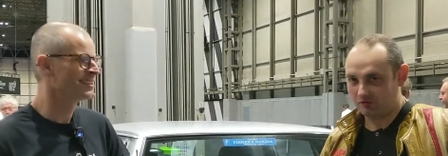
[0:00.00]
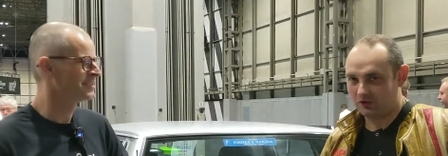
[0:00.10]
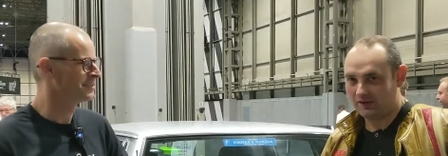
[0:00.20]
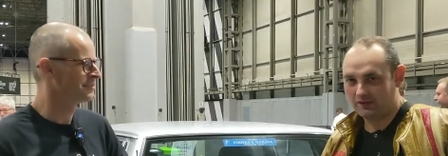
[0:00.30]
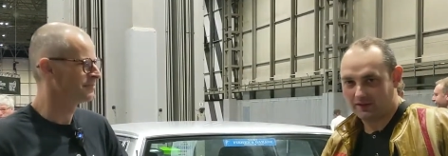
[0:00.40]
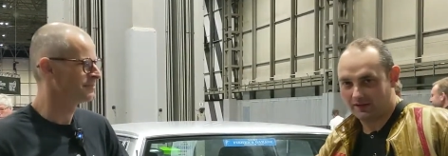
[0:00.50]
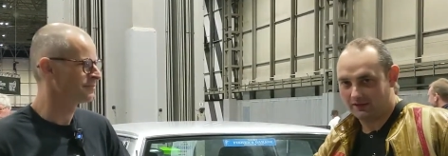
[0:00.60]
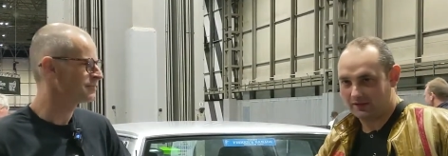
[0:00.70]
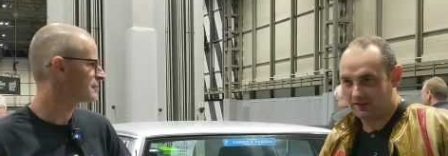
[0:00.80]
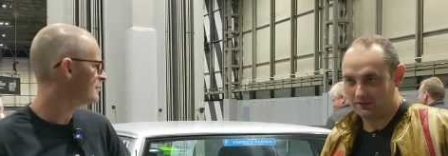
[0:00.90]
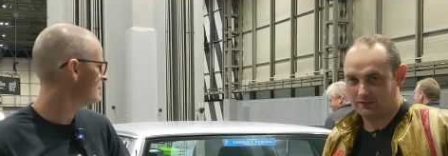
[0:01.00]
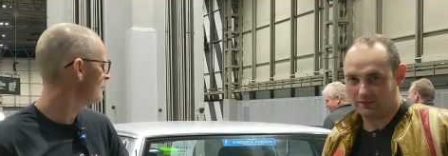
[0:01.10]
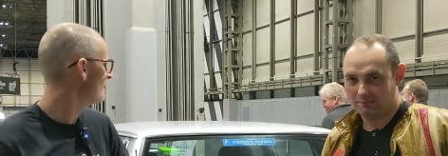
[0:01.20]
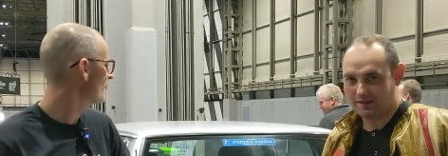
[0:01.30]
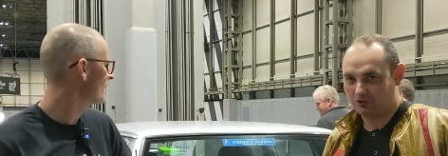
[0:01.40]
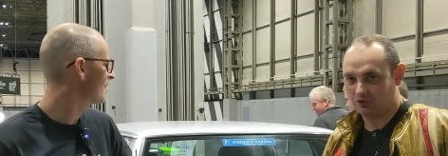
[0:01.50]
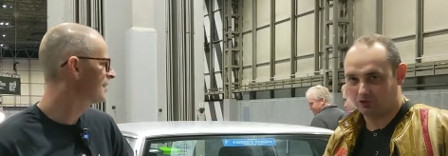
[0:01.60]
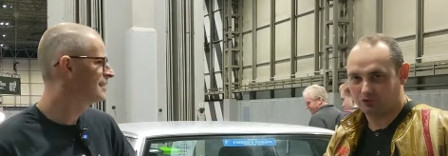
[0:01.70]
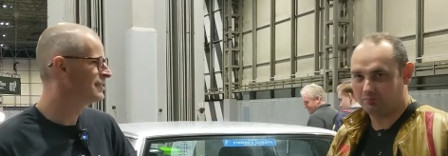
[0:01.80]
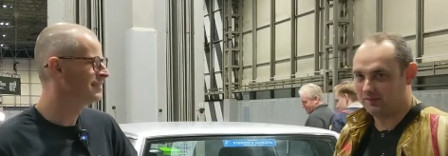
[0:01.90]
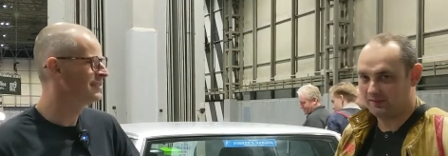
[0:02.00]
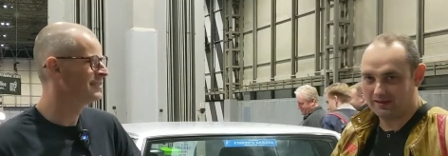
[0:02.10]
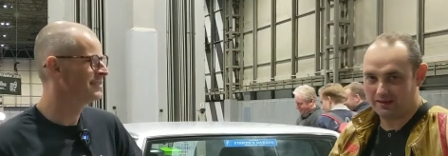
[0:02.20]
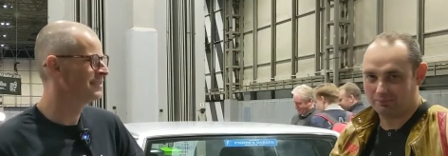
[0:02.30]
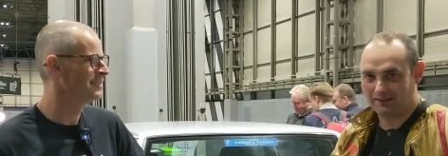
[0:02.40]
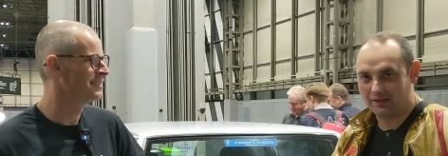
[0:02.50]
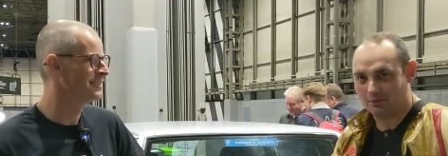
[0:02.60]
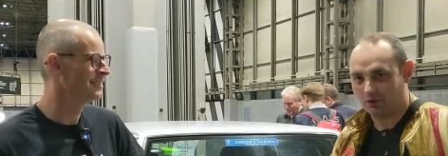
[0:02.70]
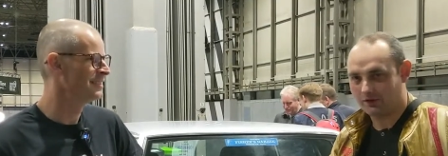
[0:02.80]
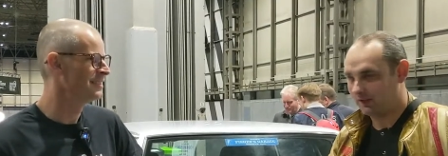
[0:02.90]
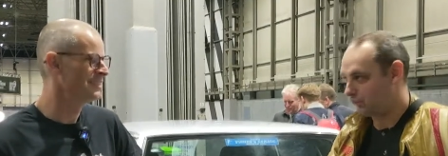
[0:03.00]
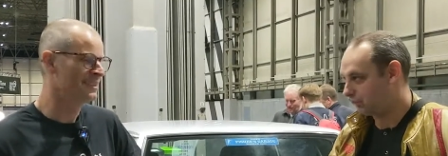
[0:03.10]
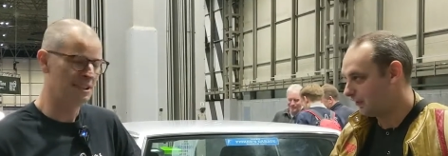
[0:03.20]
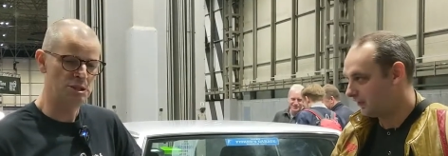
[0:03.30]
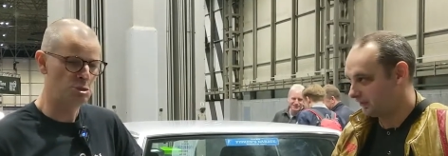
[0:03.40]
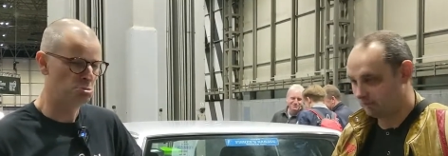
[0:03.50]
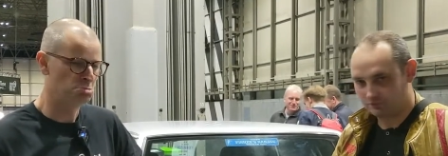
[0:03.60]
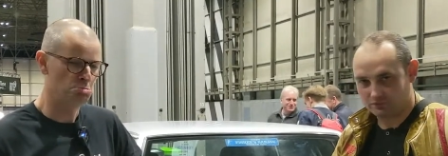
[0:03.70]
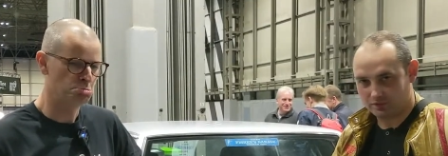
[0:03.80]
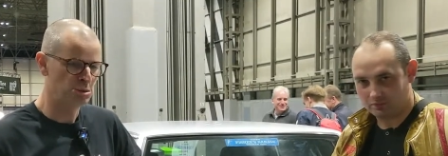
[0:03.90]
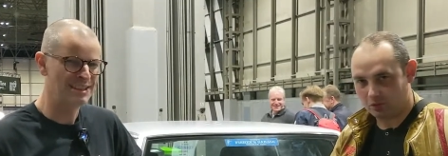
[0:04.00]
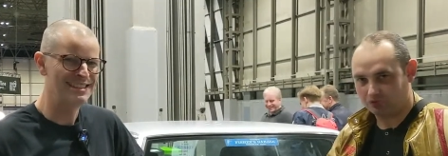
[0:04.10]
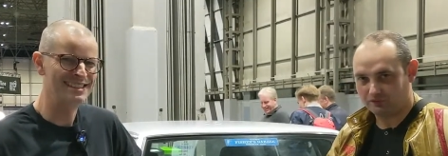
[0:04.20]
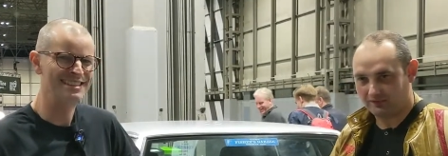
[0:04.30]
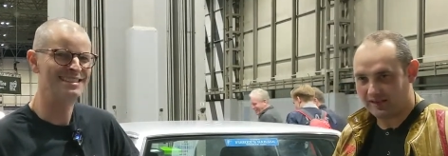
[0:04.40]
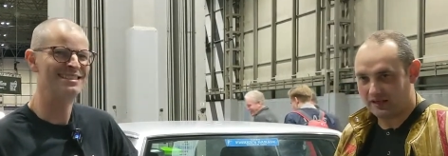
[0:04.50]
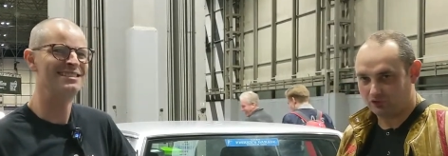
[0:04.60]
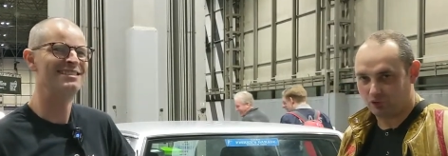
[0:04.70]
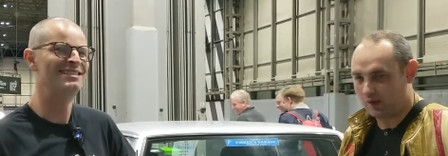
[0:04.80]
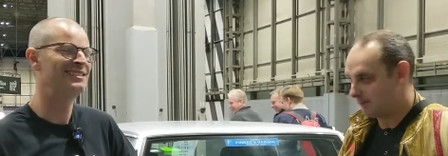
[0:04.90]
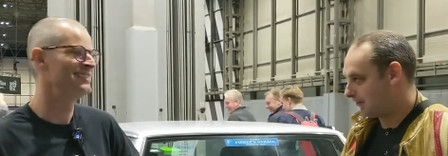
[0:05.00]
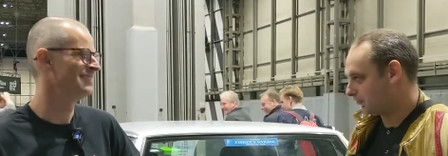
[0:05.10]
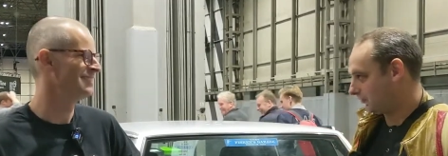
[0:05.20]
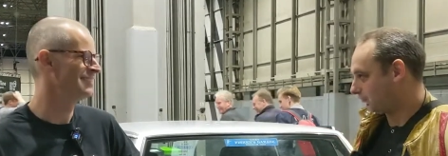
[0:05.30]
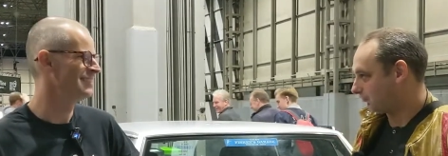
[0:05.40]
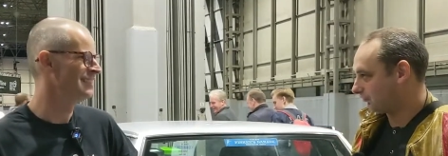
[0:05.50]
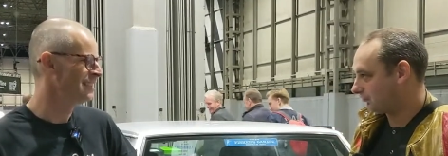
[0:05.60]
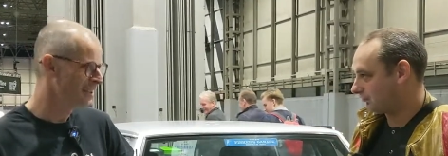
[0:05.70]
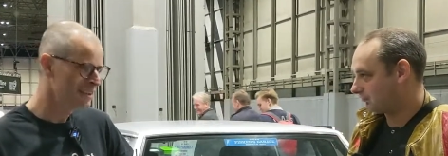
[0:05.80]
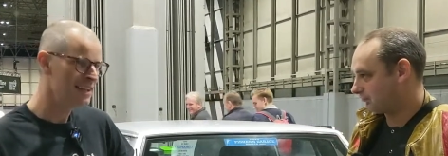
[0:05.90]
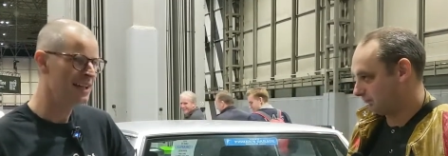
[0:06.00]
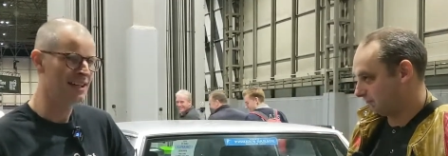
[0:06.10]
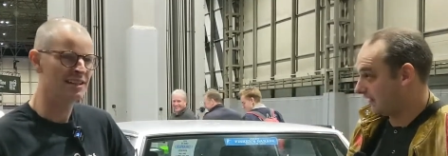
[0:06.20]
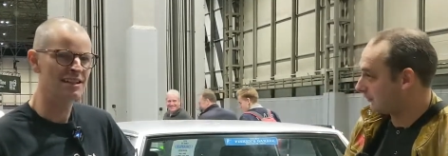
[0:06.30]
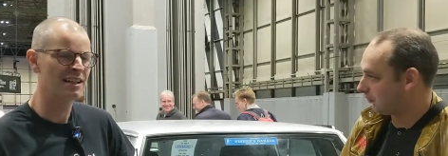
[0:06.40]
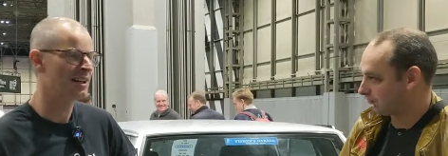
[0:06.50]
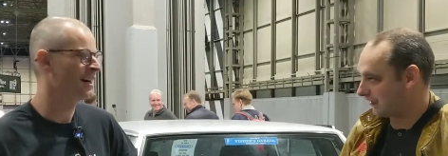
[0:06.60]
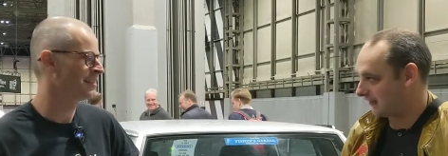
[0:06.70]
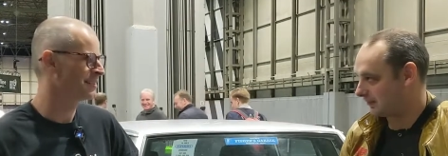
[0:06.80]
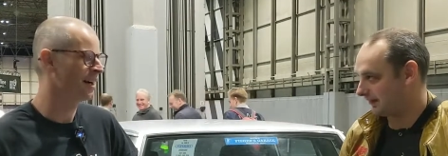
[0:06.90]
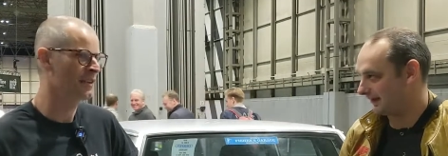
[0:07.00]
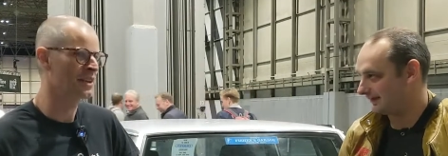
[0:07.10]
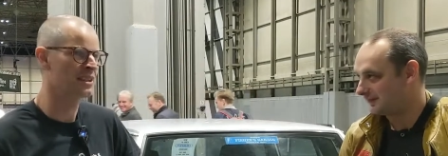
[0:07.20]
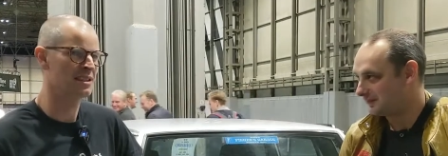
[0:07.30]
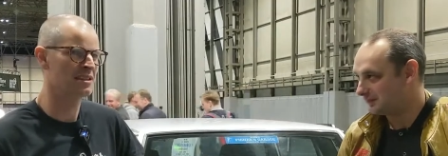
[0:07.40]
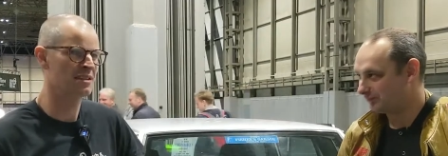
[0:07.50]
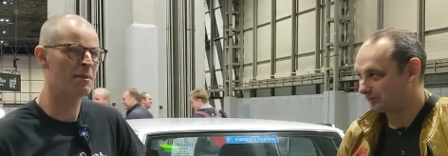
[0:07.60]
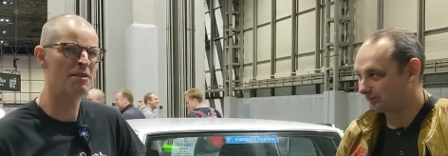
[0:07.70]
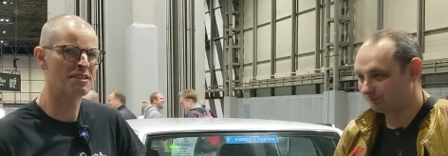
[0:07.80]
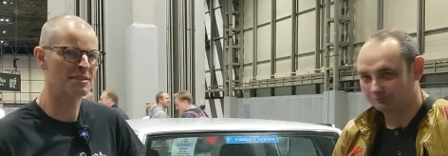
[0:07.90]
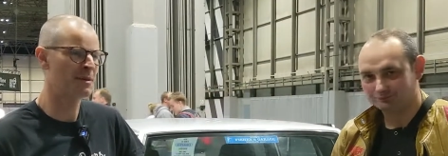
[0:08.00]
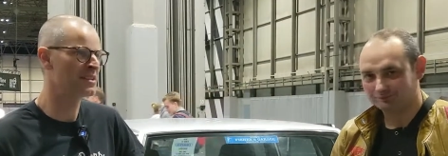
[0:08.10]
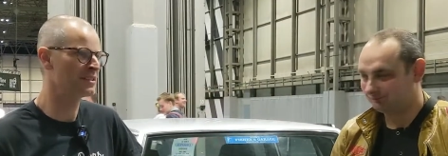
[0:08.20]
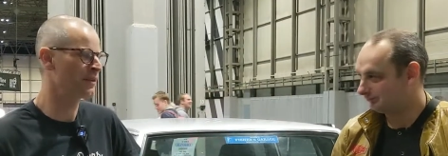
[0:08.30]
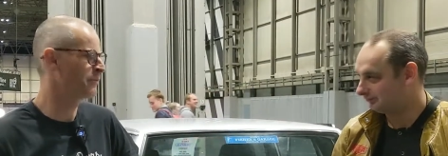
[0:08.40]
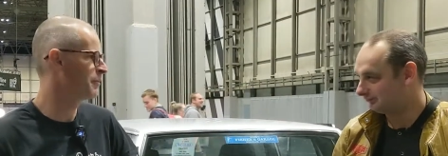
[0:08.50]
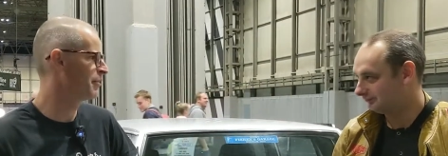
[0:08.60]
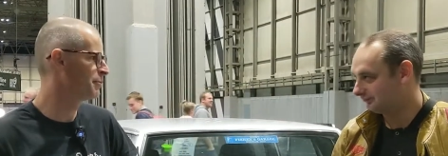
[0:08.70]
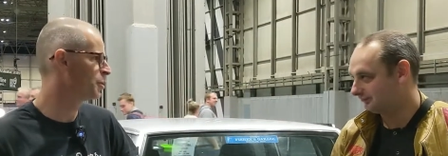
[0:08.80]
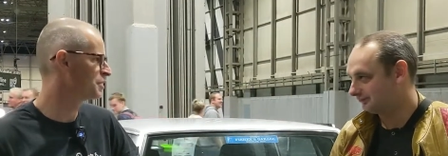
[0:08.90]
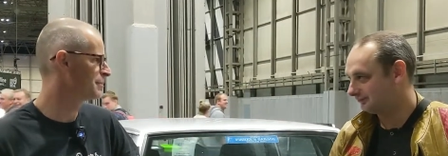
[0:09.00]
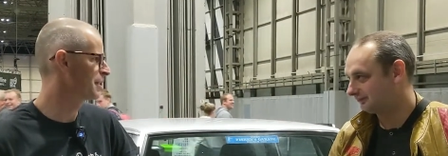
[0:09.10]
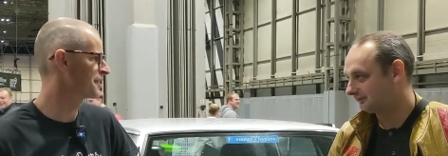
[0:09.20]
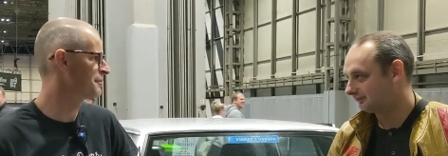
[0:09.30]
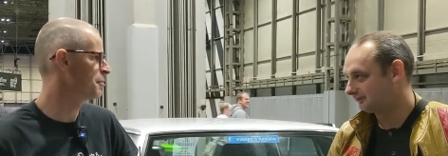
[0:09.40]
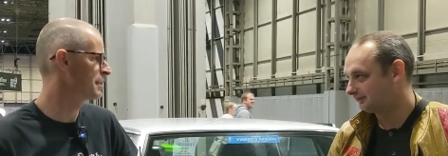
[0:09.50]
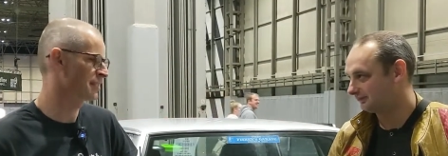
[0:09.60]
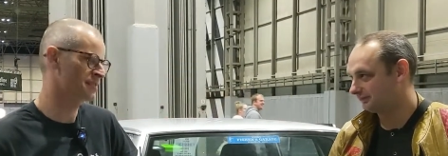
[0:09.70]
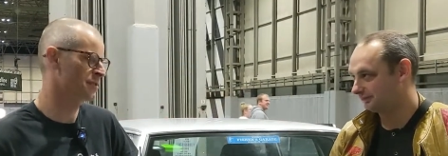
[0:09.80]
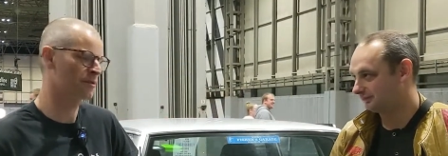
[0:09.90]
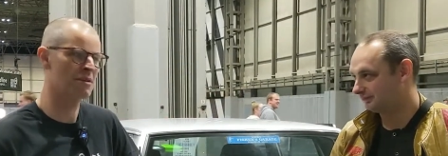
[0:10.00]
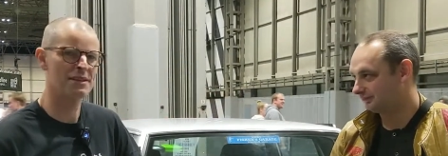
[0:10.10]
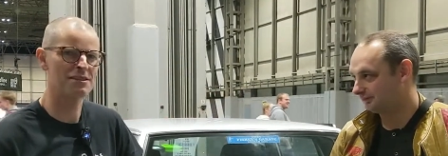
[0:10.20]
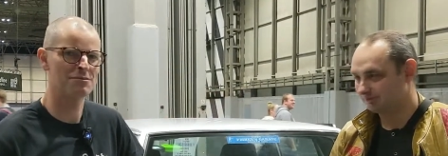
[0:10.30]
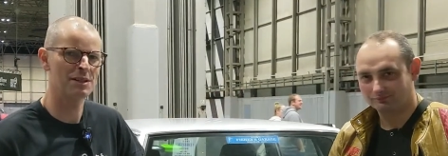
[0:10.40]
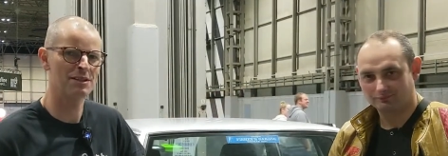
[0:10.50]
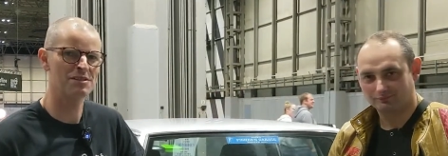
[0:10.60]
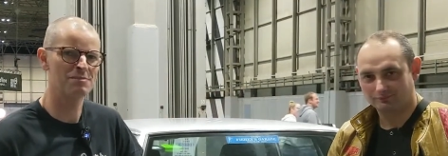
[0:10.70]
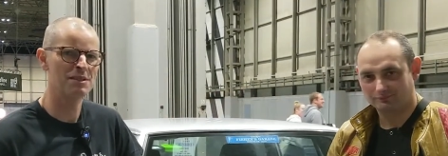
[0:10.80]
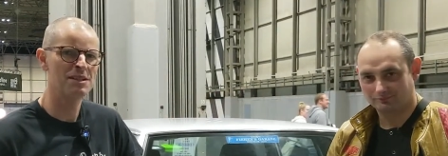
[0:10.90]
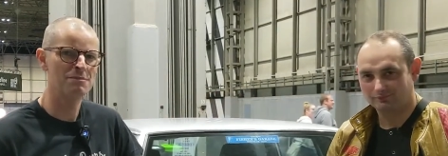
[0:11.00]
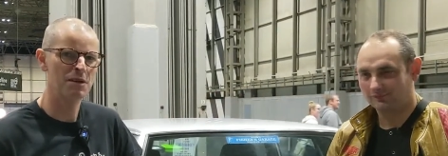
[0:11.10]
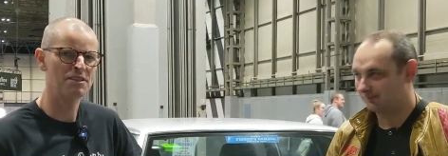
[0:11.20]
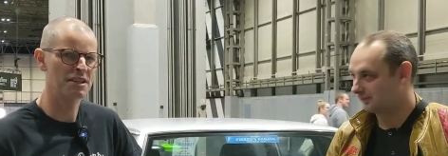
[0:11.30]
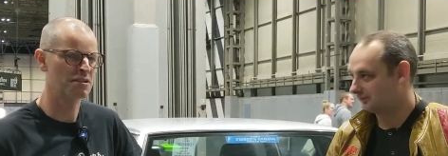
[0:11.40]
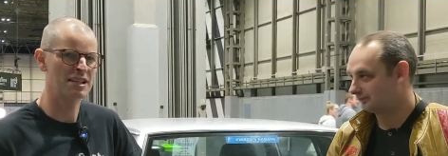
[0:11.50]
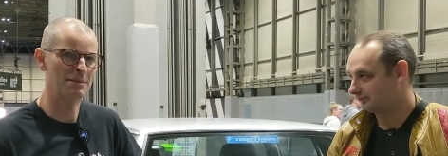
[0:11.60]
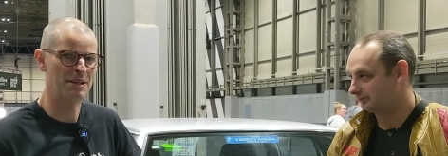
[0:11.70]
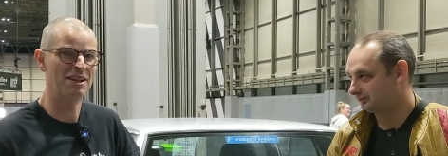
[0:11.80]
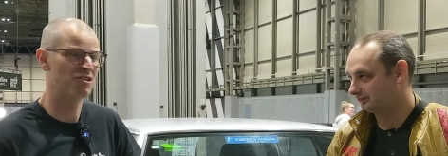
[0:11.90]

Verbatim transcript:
Speaker 1: running, and Matt's not some millionaire playboy. Most of the cars are quite modest
Speaker 2: vehicles, aren't they, Matt? I think the most expensive I've bought amongst them would be like £2,000 or £3,000. Mostly they're a couple of